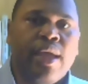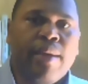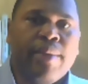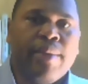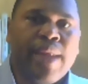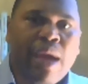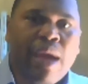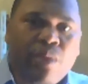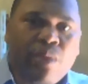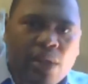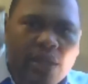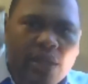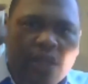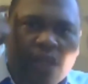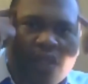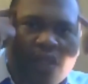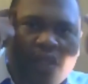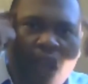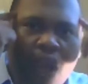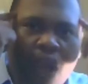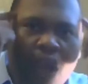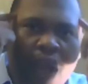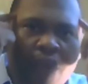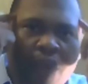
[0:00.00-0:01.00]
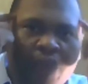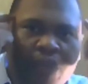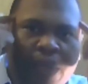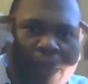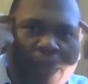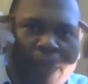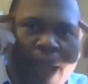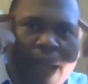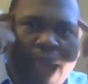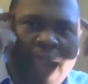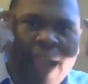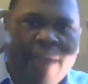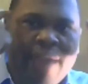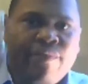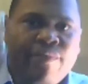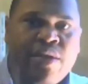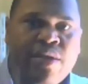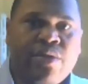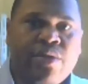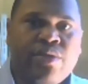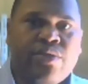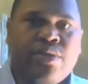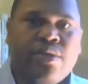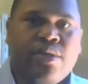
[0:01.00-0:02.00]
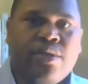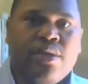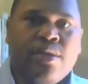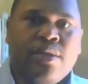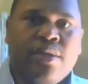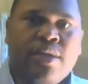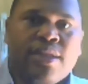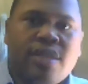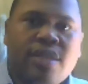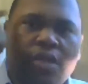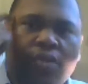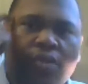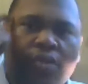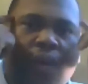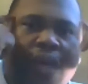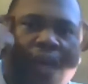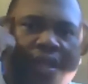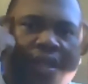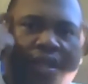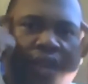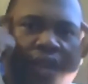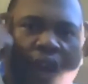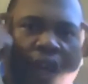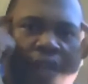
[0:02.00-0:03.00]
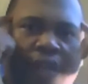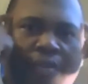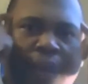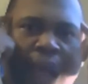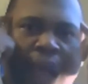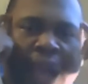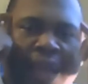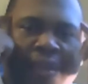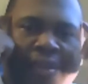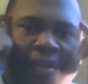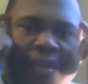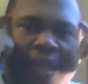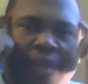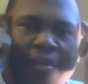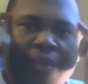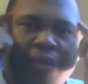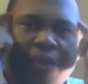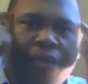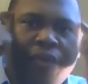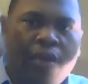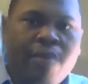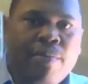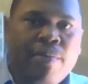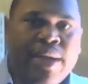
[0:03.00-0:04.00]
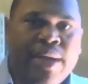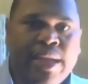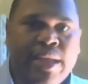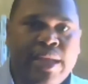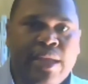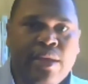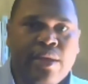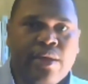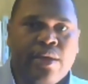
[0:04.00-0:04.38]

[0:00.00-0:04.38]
But I wanted to start off with the mind first. This is where it starts, mindset before money.